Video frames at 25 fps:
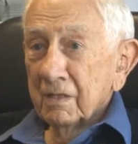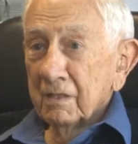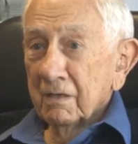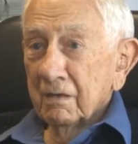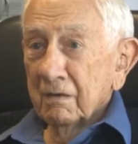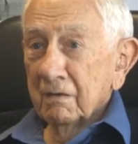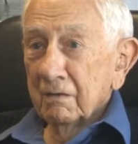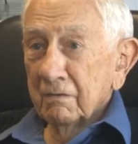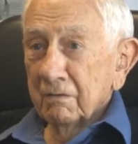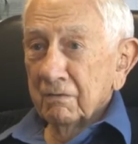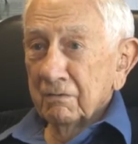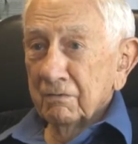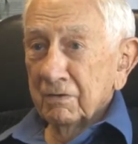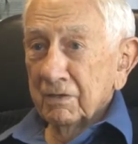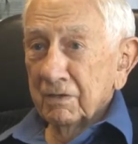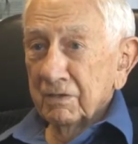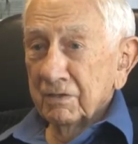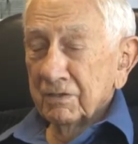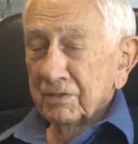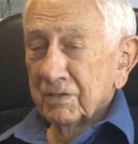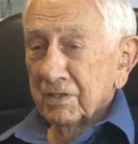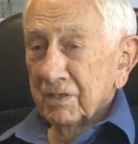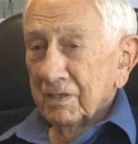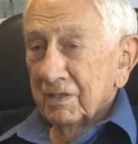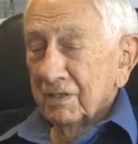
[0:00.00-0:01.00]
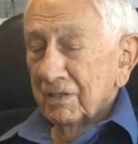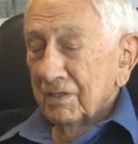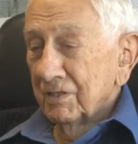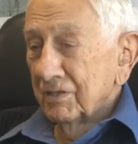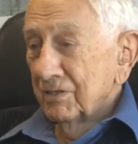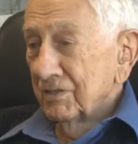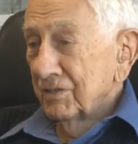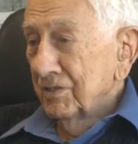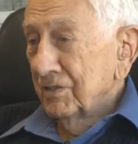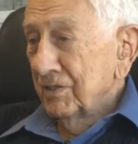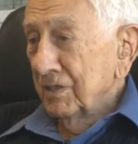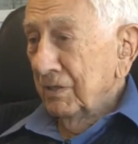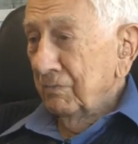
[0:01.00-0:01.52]
or uh,
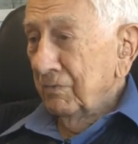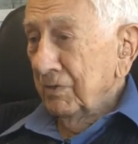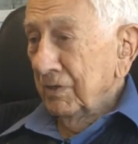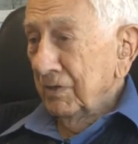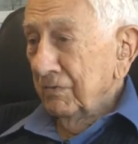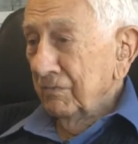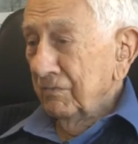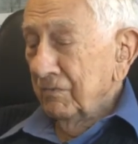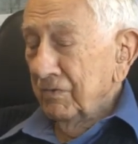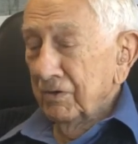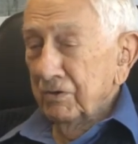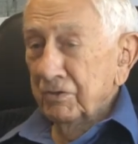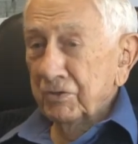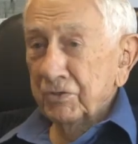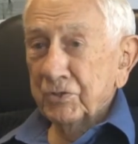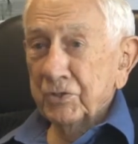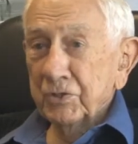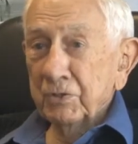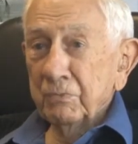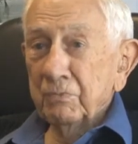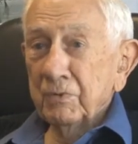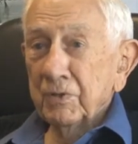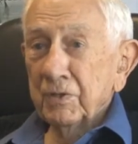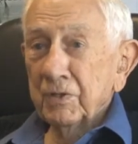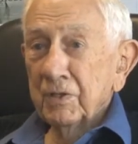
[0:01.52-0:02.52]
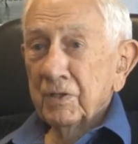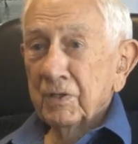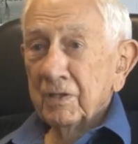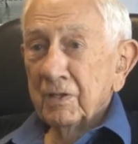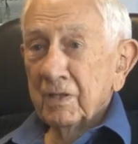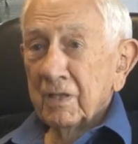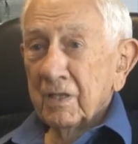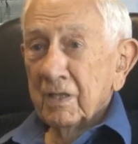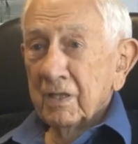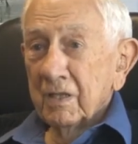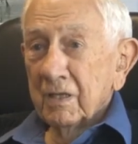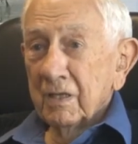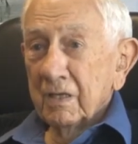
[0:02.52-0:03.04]
something very simple,
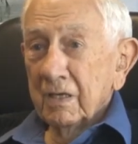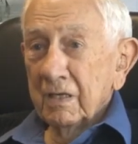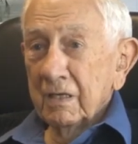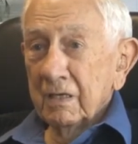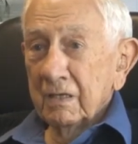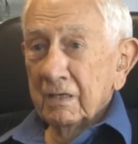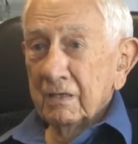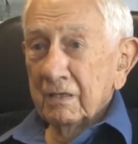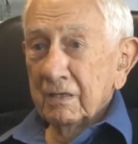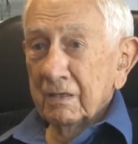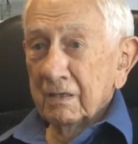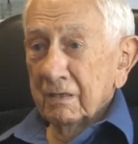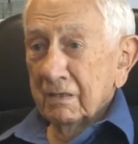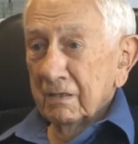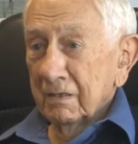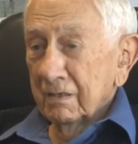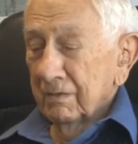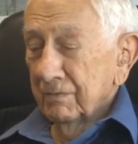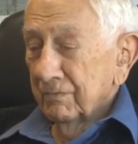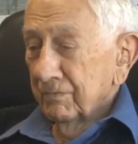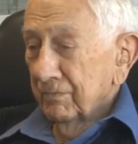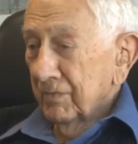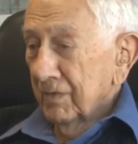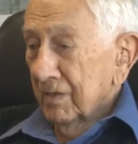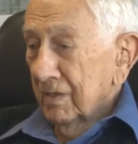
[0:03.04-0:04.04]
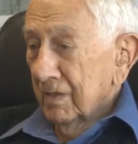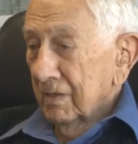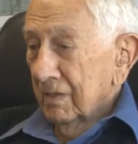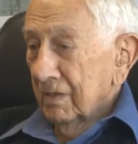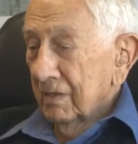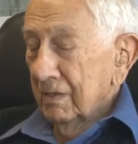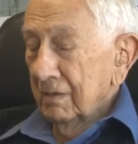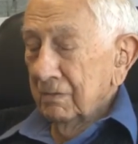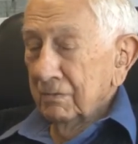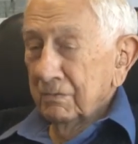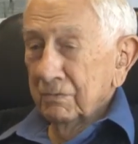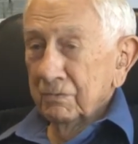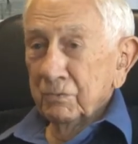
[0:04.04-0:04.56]
and uh,
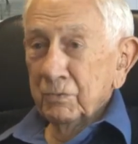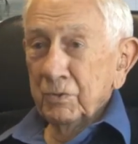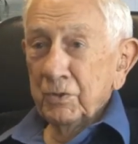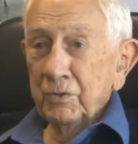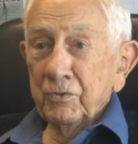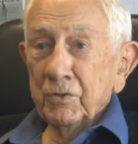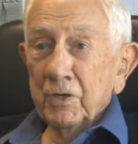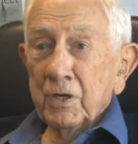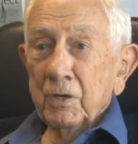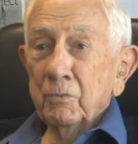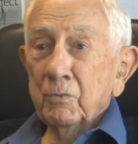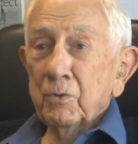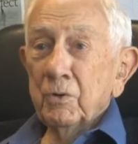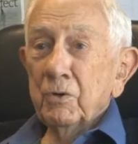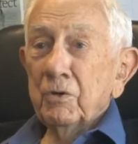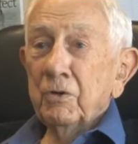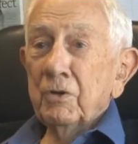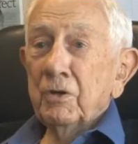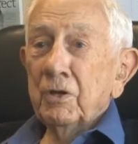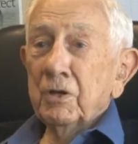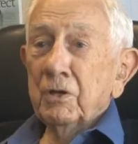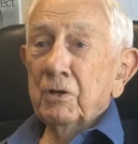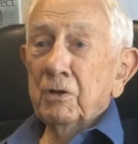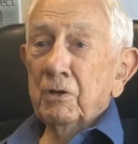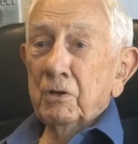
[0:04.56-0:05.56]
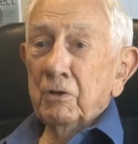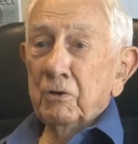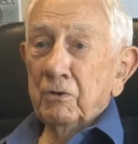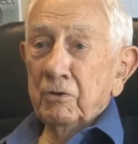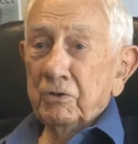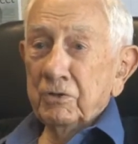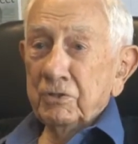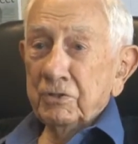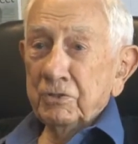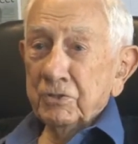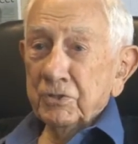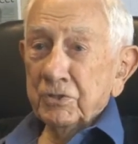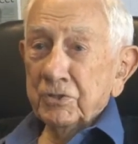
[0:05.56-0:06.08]
and we thought we were in our
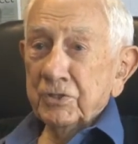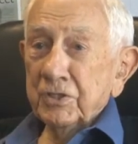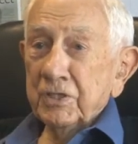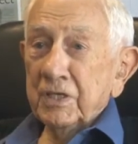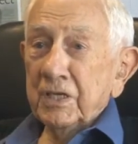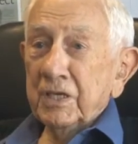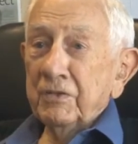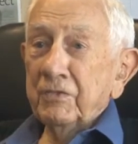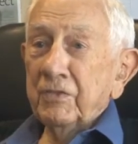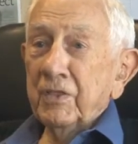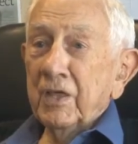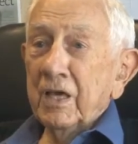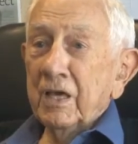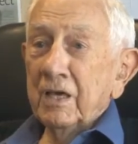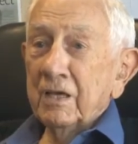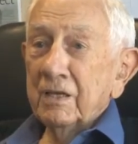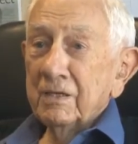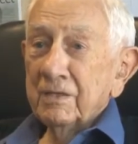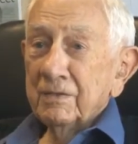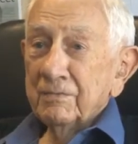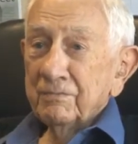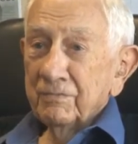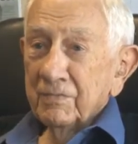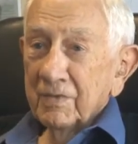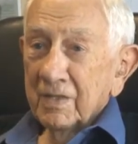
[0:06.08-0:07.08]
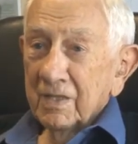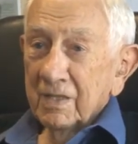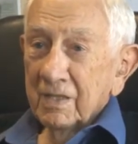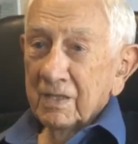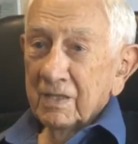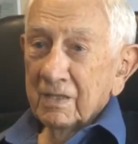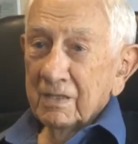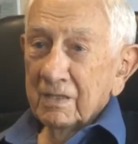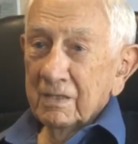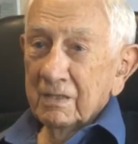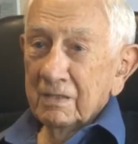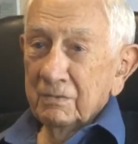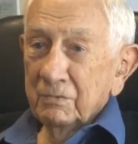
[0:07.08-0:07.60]
glory just to get that,
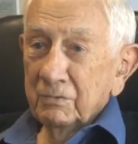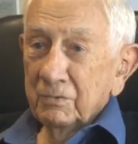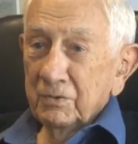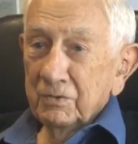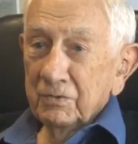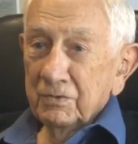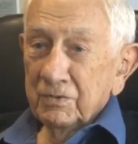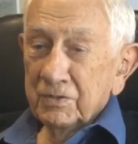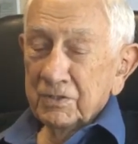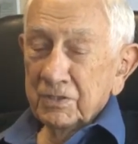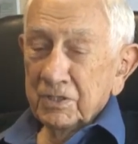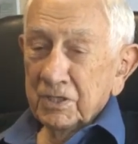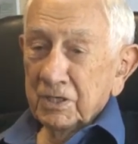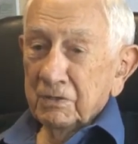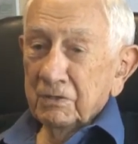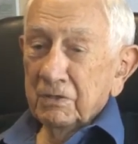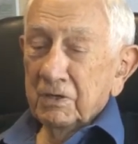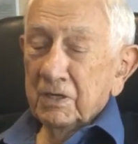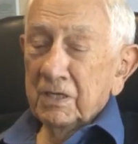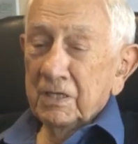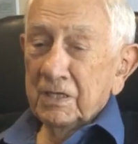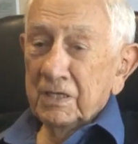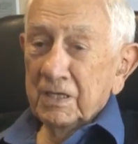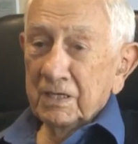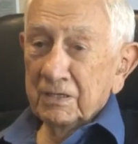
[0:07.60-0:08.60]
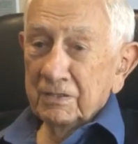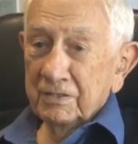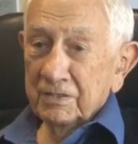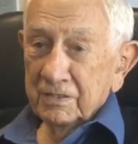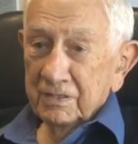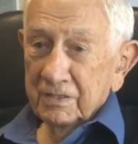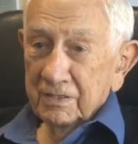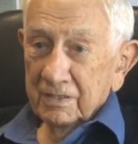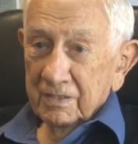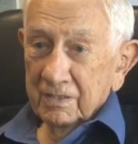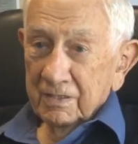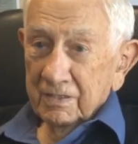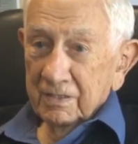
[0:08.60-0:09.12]
and we were tickled to death
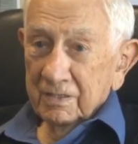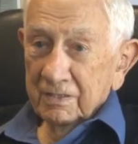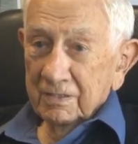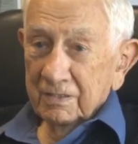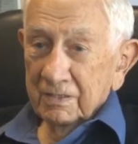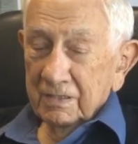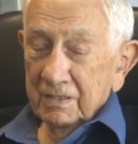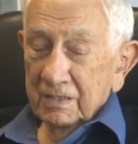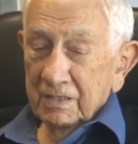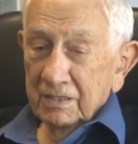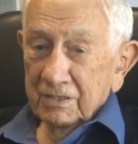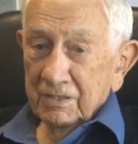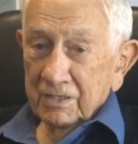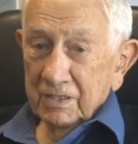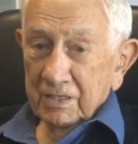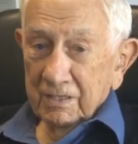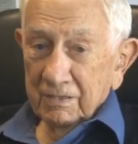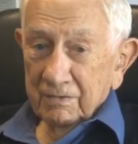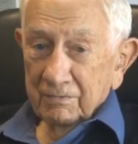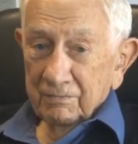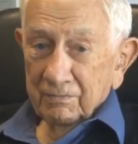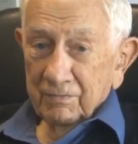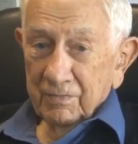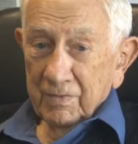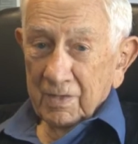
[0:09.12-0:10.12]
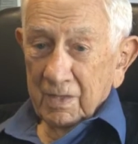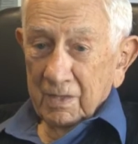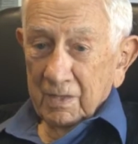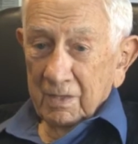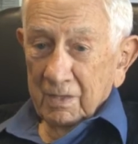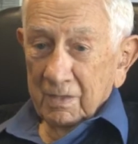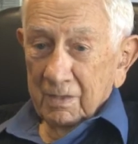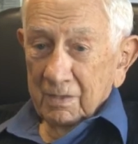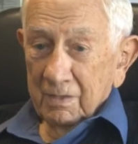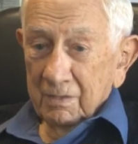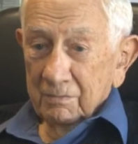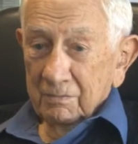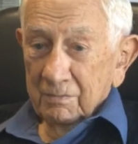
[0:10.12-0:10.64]
to get that.
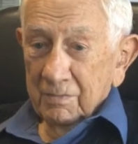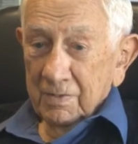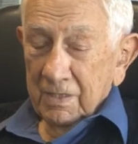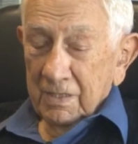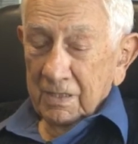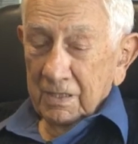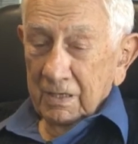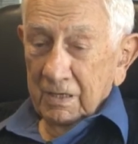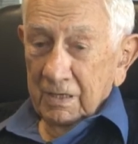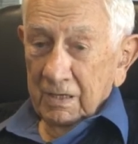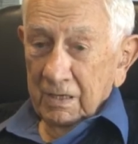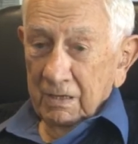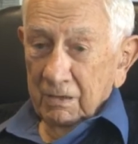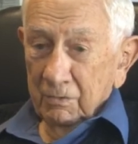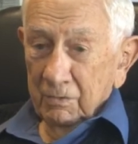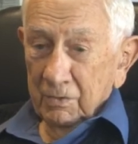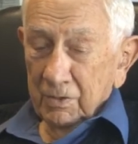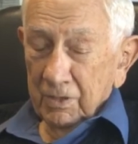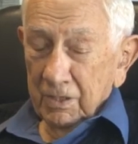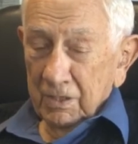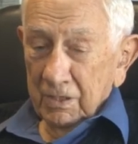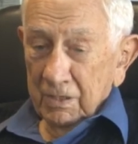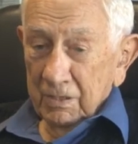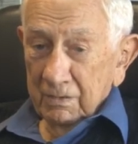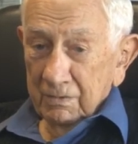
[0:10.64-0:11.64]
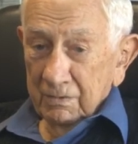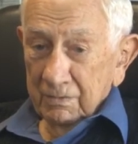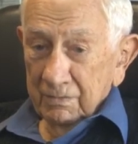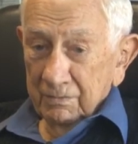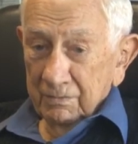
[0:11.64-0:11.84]
But anyhow, we got